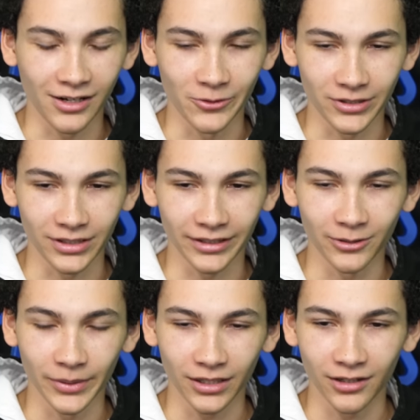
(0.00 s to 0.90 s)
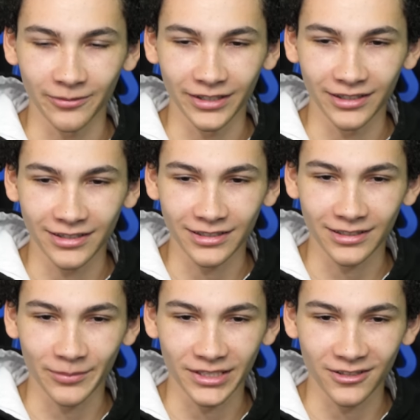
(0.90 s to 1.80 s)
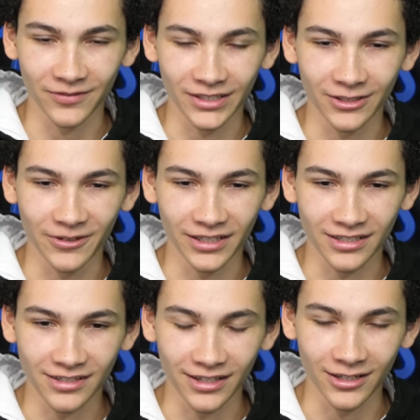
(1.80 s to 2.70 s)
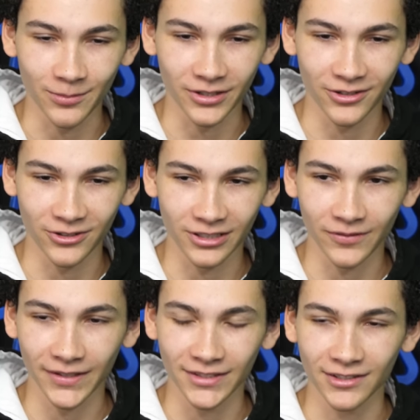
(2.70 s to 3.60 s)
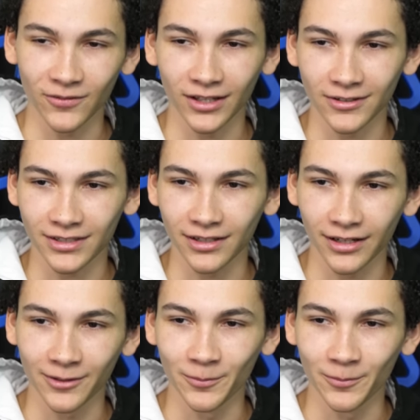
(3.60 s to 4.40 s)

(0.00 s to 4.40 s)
And I was like, oh my God, what did I just get myself into? I just signed up to hundreds of thousands of dollars in